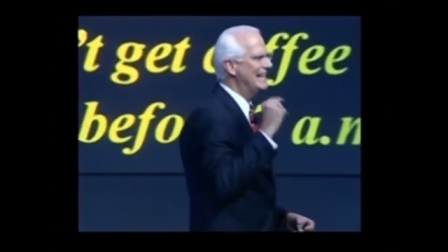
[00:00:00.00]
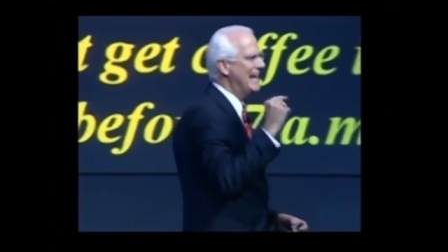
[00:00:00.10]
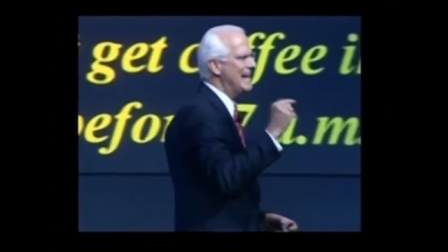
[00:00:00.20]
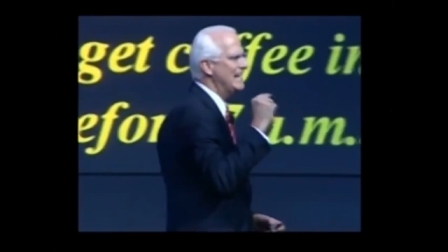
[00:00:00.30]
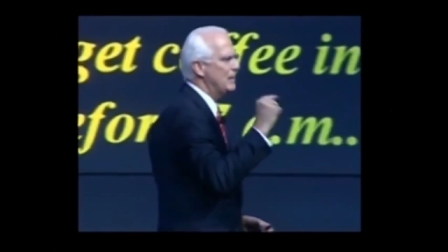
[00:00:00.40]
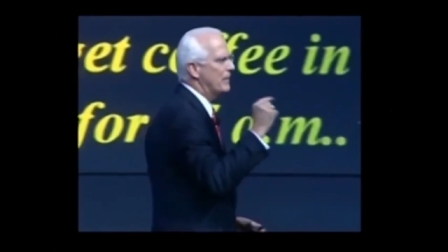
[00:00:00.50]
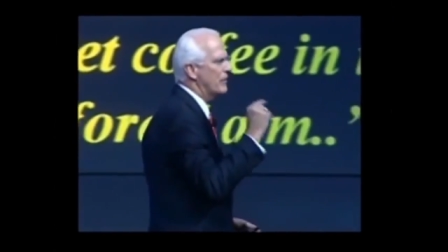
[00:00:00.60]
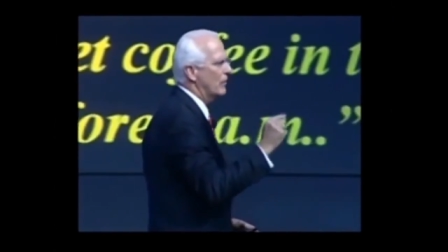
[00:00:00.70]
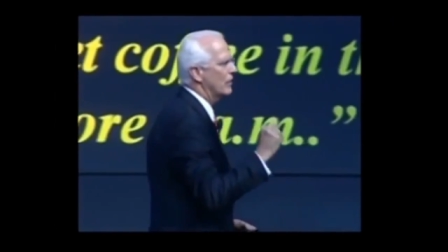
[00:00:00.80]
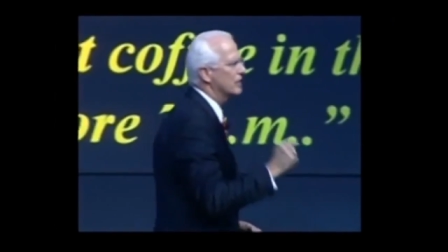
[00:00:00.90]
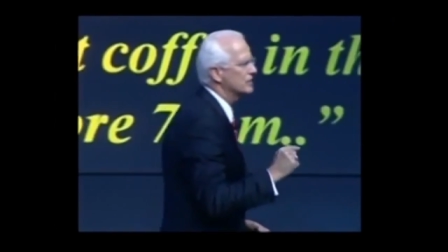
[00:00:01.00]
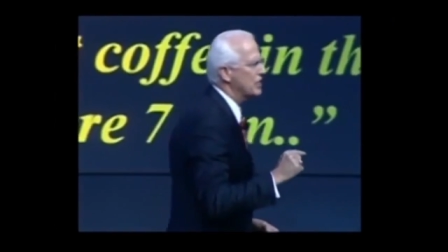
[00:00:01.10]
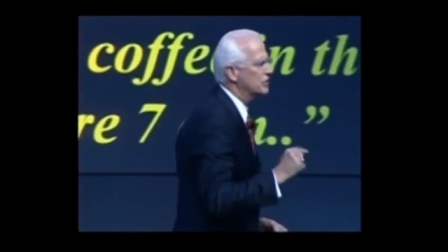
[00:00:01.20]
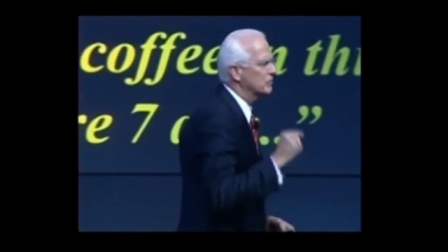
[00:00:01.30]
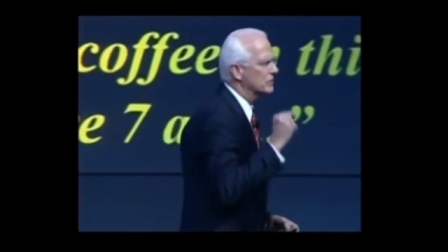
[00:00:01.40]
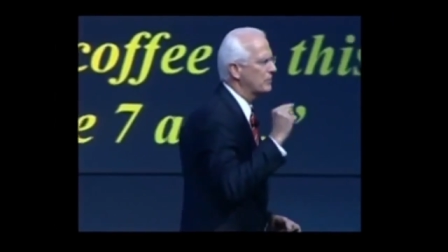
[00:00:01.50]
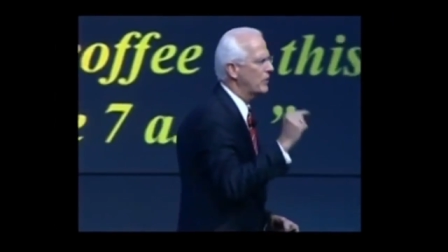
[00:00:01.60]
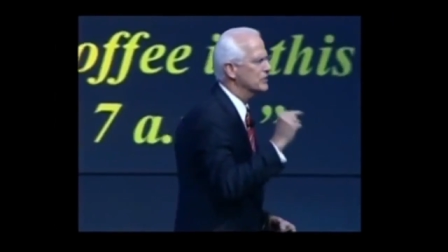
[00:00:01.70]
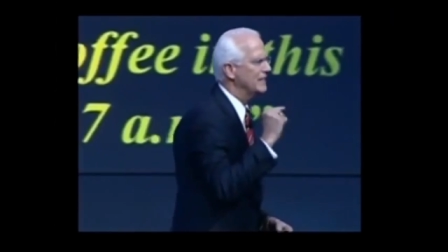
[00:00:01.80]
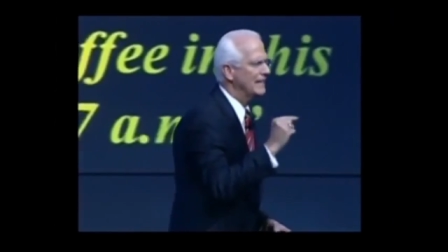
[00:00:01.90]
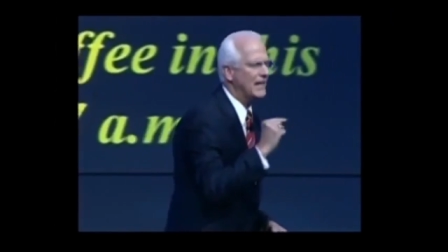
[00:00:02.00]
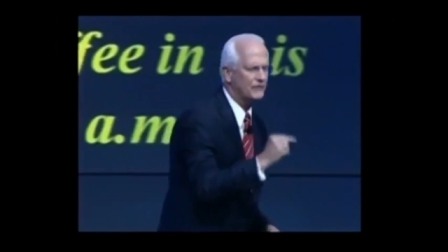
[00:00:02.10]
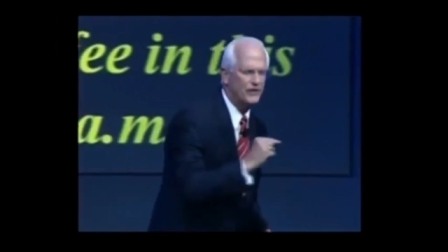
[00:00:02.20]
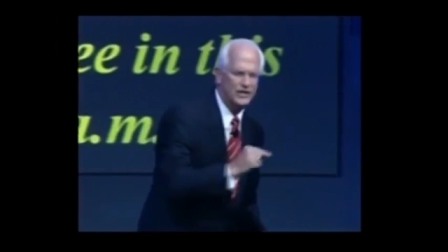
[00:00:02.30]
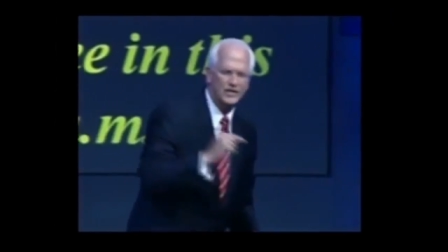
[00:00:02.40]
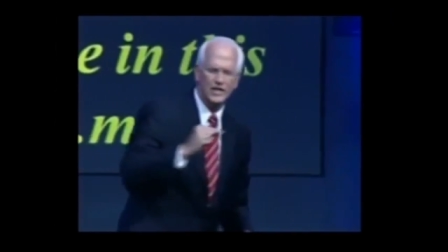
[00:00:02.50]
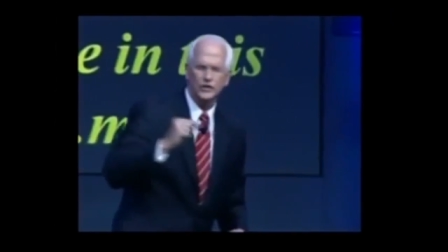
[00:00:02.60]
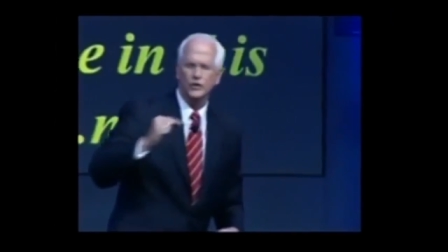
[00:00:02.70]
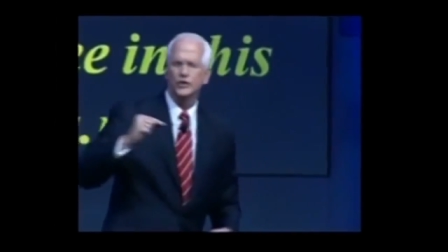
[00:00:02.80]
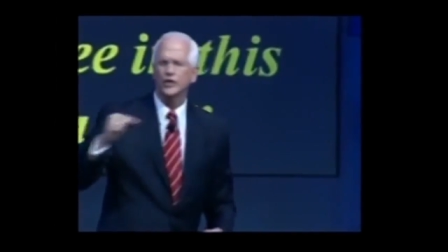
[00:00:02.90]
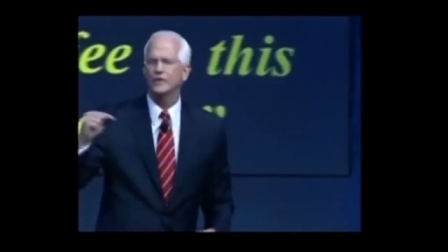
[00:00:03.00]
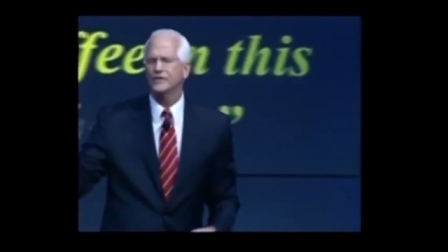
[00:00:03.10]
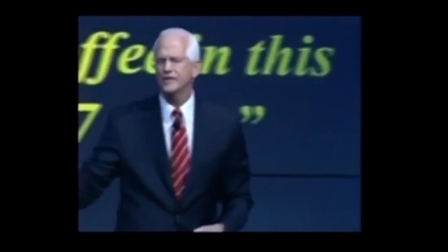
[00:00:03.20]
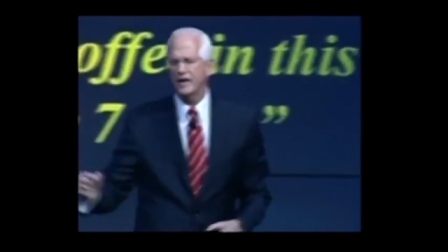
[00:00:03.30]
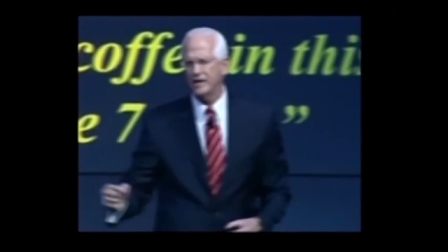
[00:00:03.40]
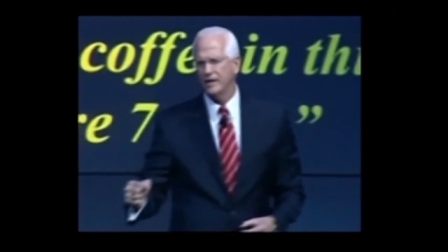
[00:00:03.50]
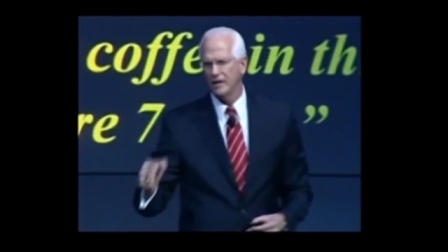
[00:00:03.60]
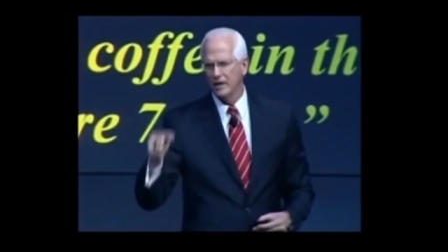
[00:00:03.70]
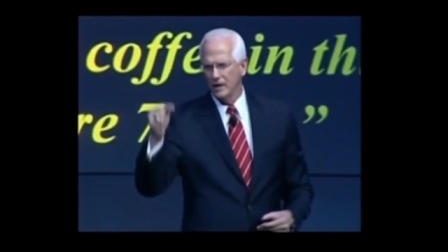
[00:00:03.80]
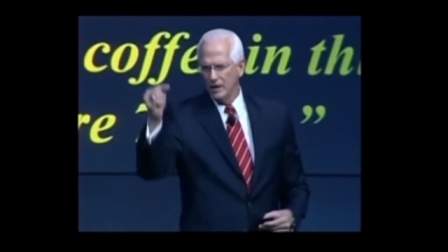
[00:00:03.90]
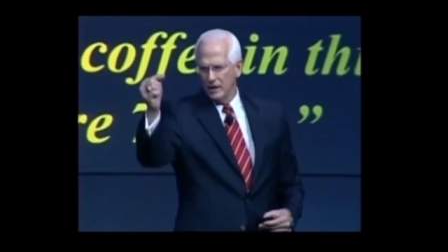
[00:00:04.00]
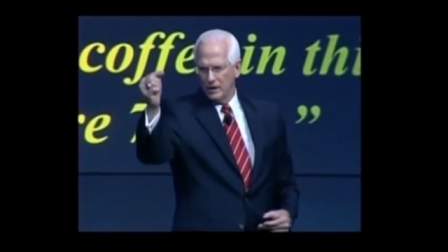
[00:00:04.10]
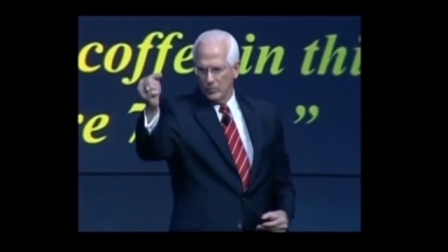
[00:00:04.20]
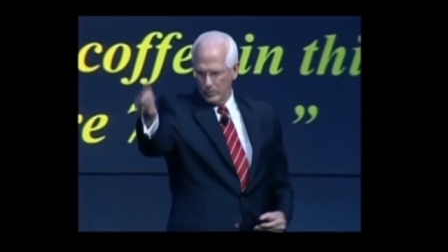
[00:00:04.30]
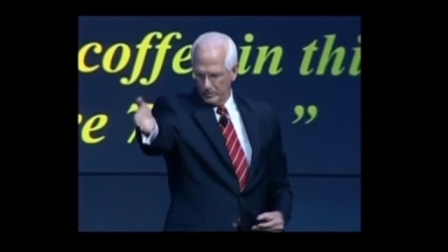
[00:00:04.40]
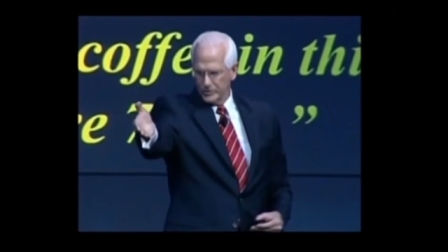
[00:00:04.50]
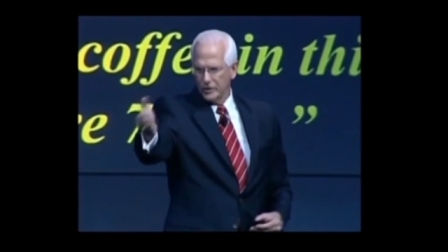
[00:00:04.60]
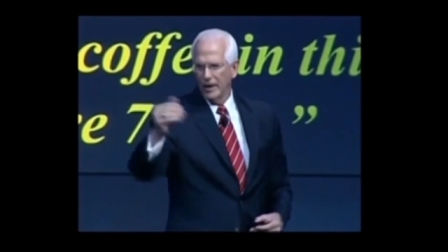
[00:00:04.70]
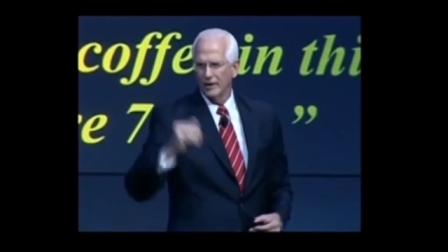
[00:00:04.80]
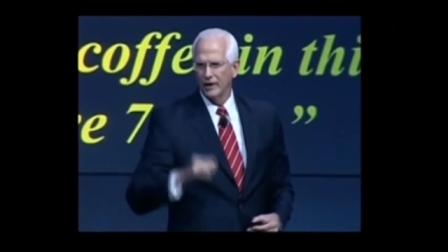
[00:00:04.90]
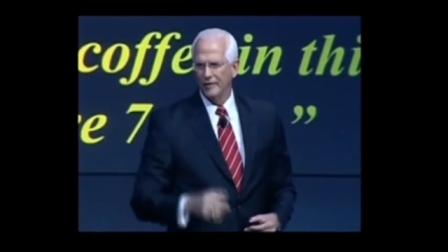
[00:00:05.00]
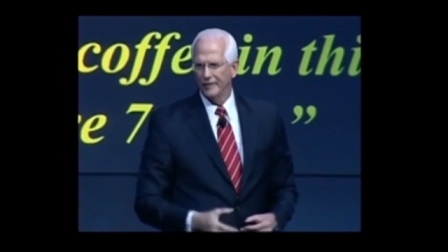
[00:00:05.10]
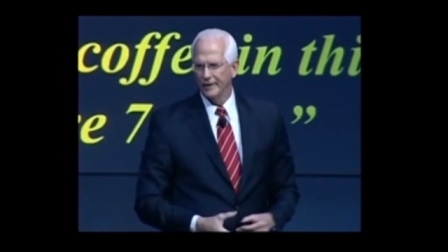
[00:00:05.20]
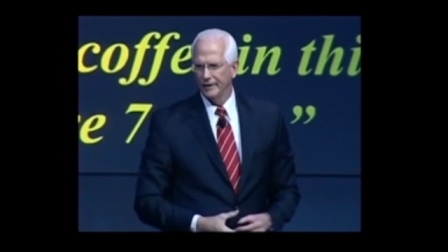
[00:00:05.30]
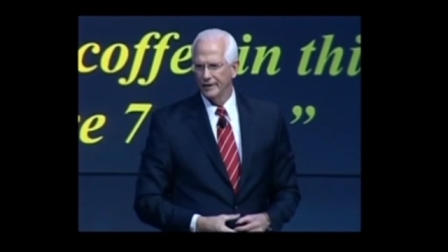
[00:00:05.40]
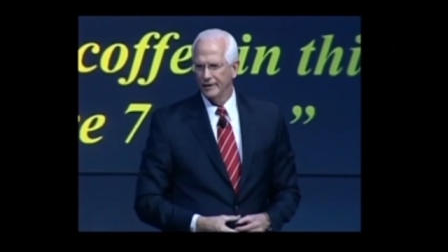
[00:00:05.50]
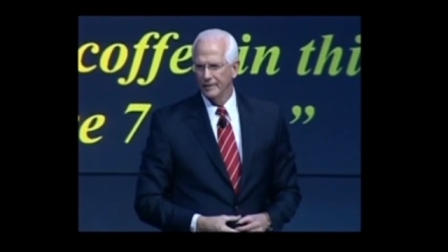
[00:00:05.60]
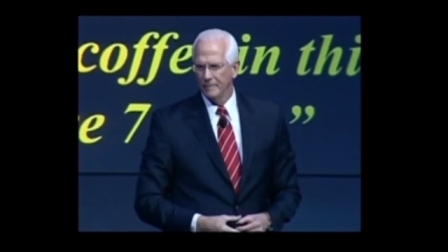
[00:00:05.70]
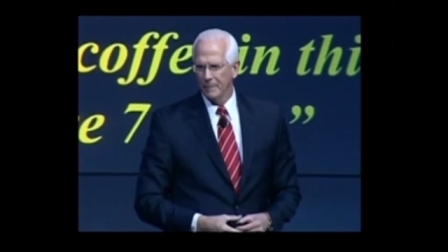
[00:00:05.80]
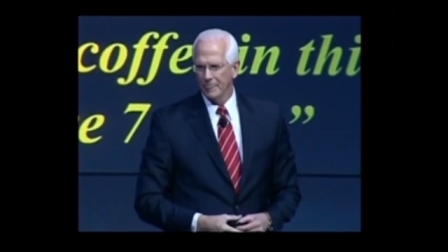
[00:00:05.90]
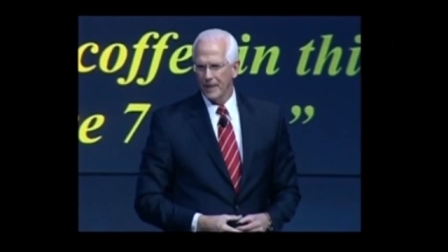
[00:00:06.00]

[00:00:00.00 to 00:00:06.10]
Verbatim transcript: There's so much mental illness and anguish around me, and everyone. It reminds me of the song Under Pressure.